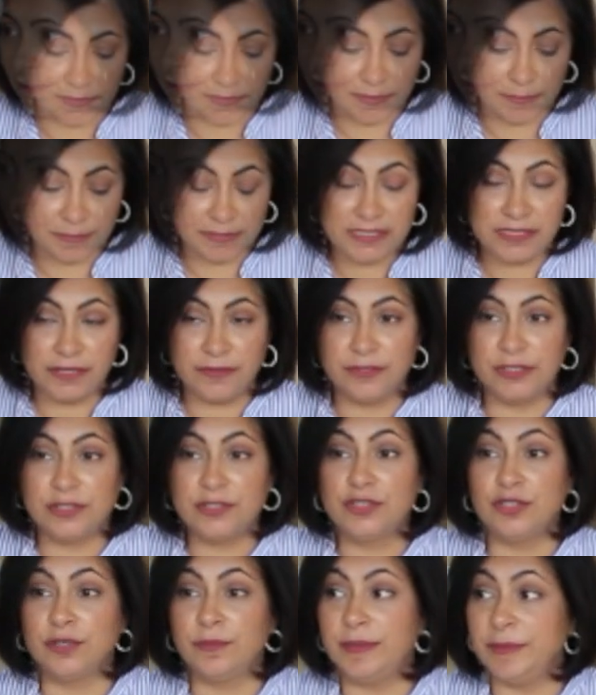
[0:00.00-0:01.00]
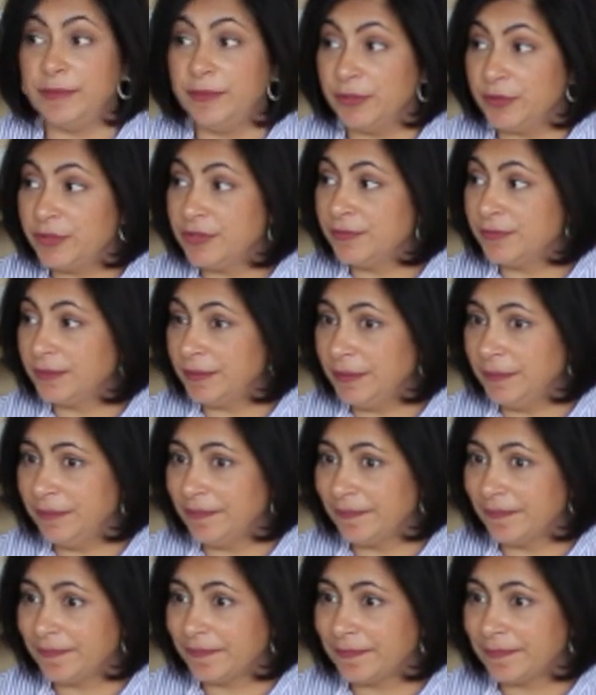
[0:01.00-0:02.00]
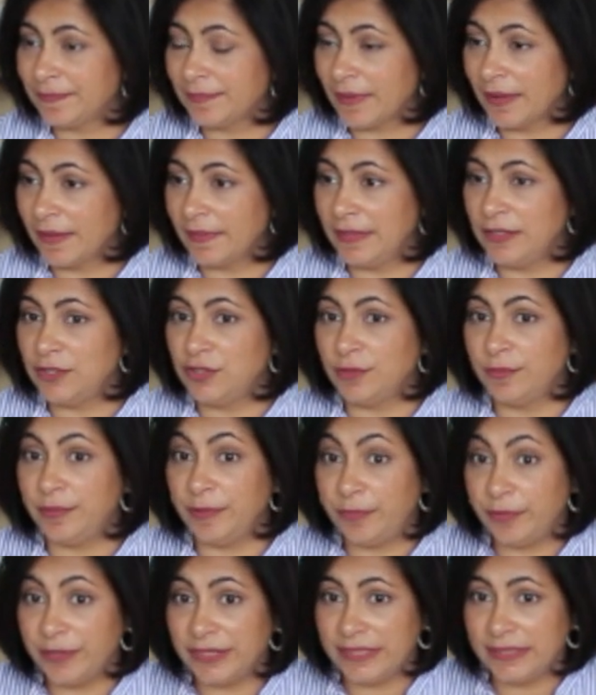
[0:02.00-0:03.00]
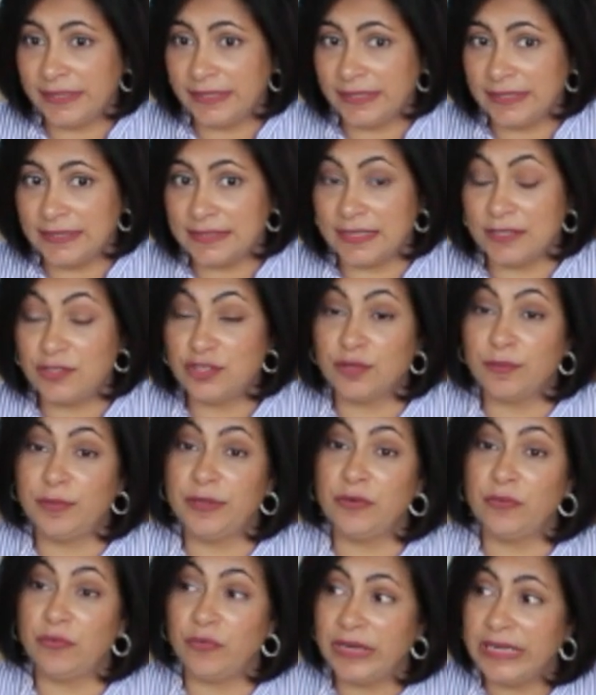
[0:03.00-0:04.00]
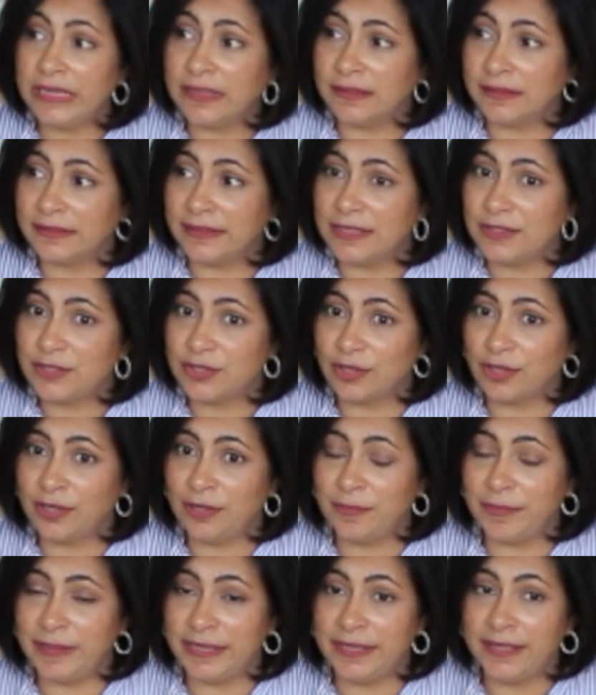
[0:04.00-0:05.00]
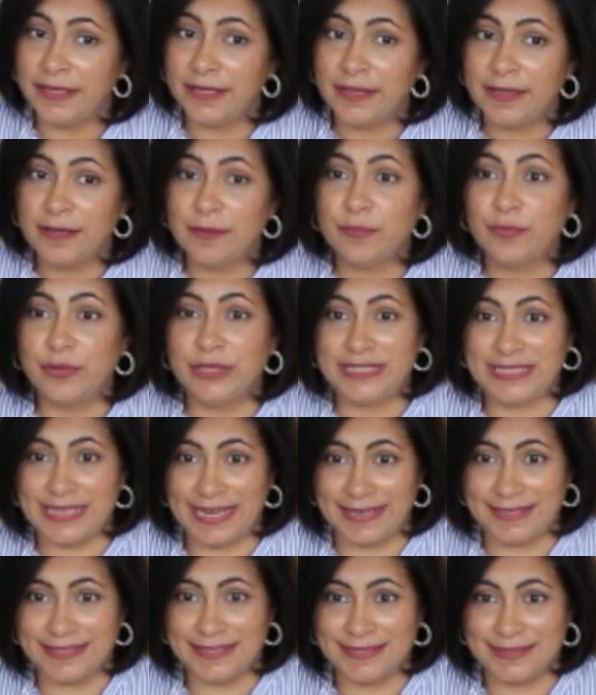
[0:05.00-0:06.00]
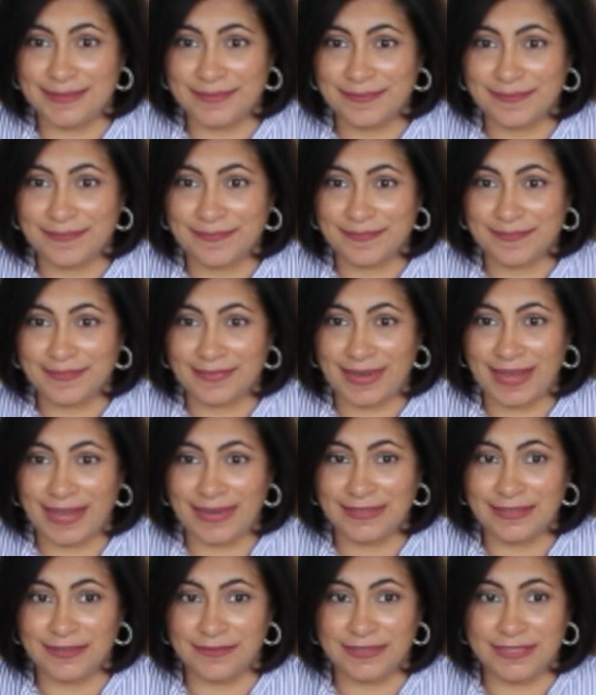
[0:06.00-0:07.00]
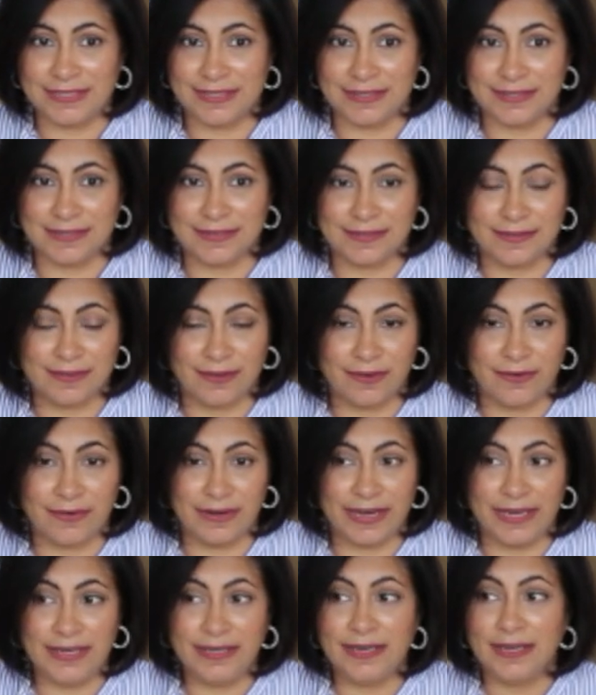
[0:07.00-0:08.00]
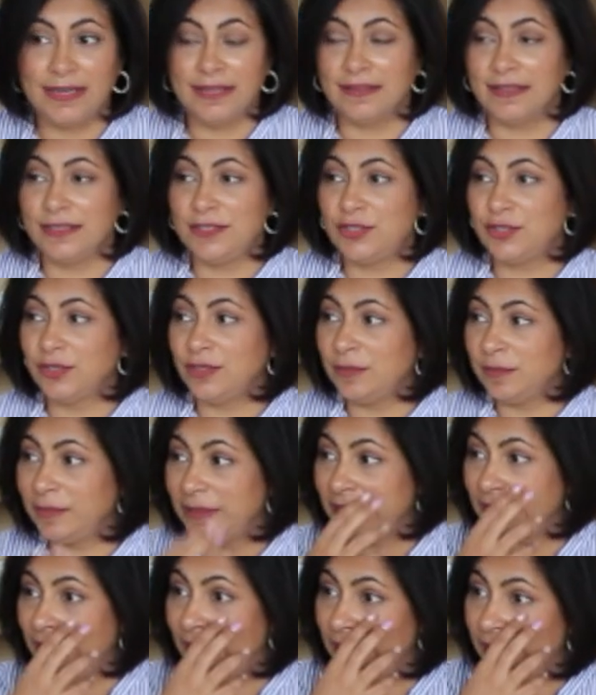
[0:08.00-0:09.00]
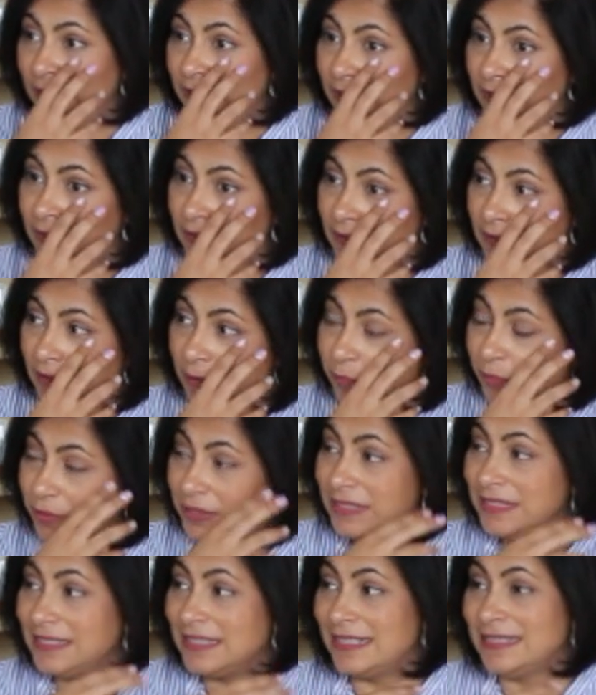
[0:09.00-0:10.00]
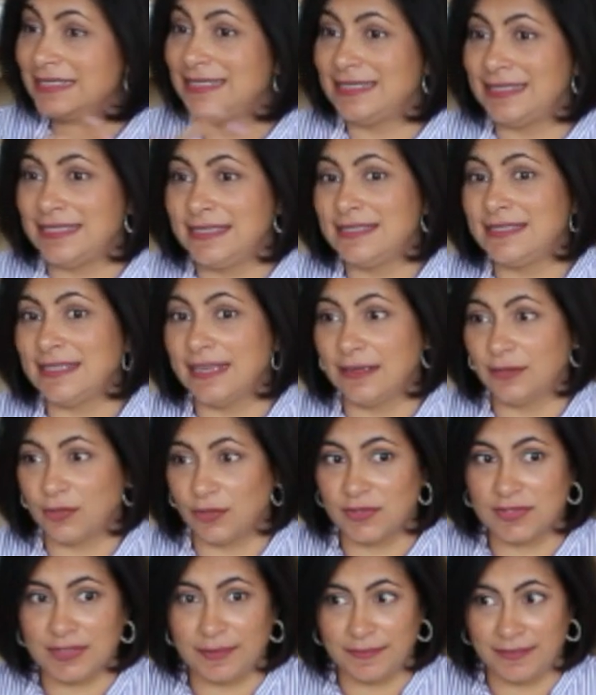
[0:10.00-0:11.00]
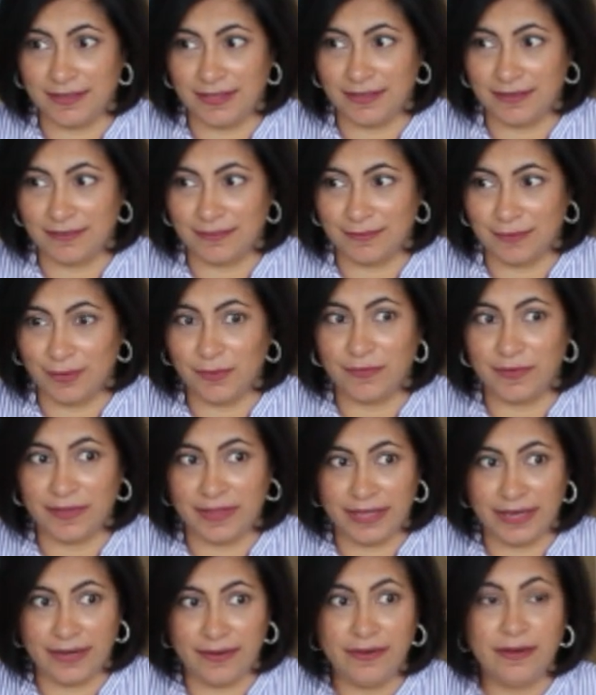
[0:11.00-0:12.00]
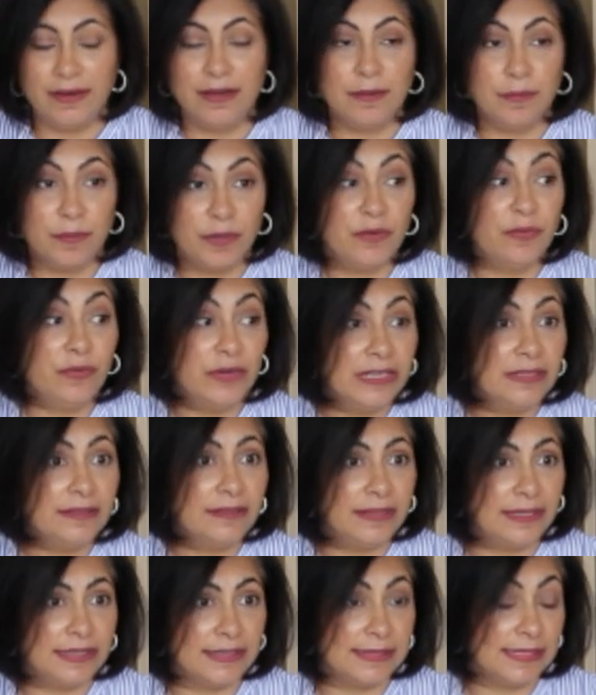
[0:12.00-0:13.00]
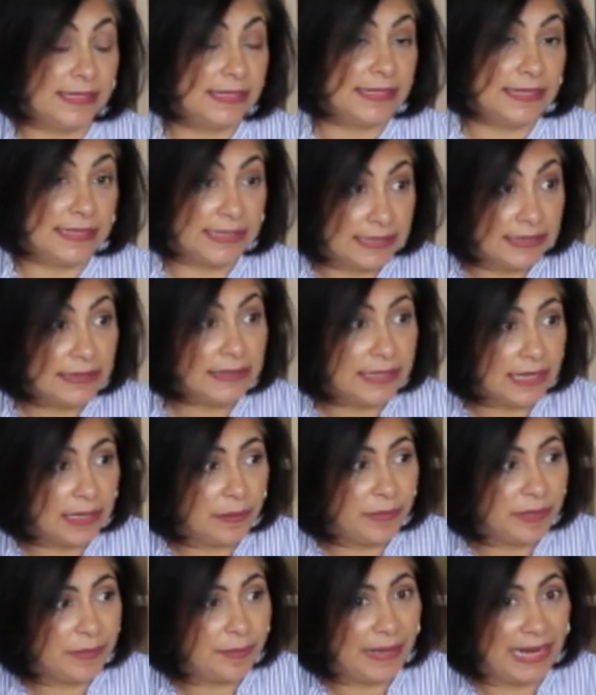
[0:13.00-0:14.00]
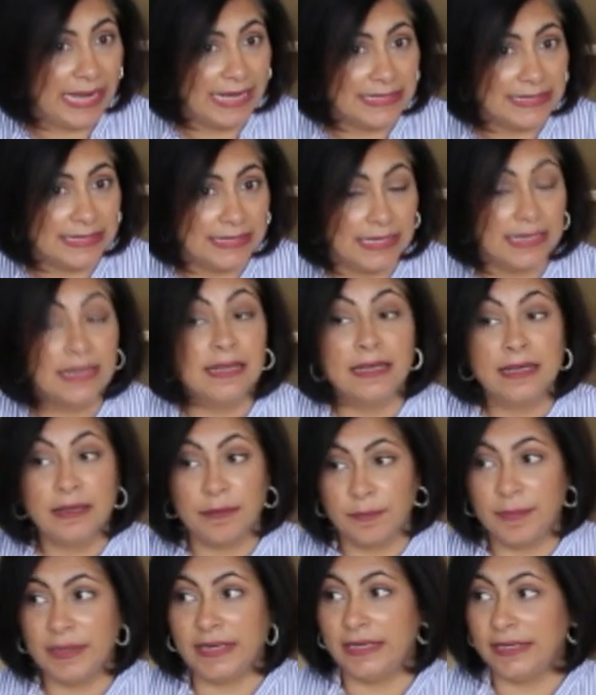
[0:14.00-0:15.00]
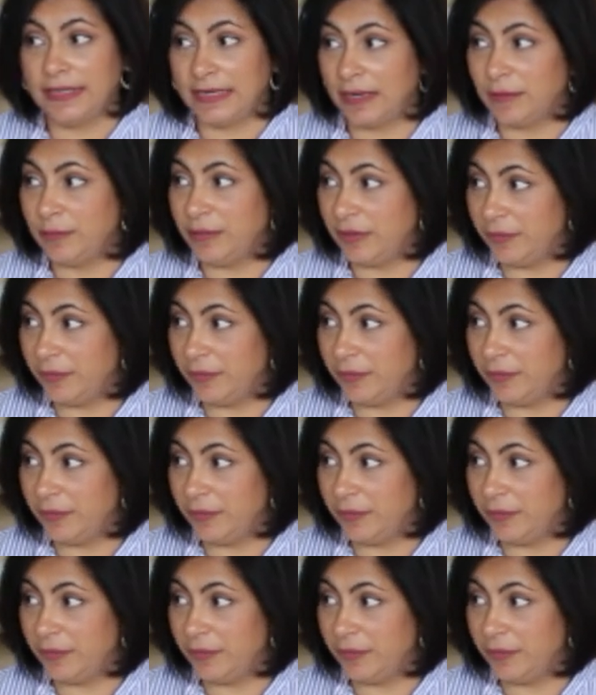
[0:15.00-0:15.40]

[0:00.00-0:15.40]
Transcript: the materials should be beautiful, they should be pretty things, they should be real, they shouldn't be pretend activities, all right? They shouldn't be like a princess tea set or something over there, but real things. It still can be plastic, but it can